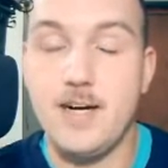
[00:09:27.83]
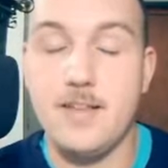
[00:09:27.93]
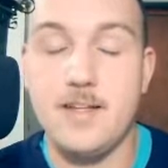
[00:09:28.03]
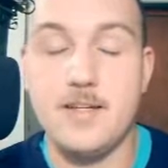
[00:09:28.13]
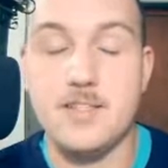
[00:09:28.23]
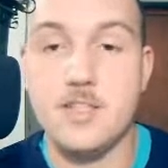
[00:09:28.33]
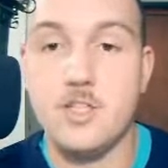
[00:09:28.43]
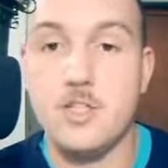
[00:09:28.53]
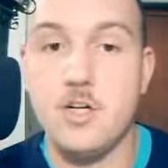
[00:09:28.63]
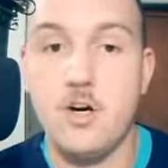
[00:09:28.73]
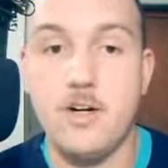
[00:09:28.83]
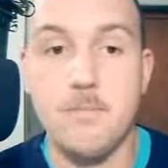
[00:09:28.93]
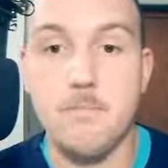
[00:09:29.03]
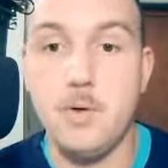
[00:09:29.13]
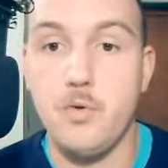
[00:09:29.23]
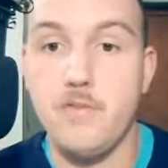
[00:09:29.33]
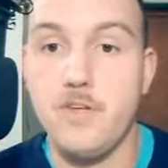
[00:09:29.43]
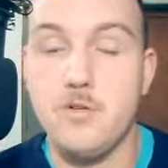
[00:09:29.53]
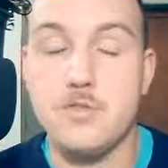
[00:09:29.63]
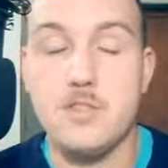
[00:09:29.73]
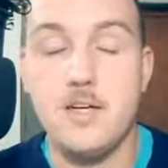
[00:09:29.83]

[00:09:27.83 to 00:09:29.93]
I think it's a good card in both of those,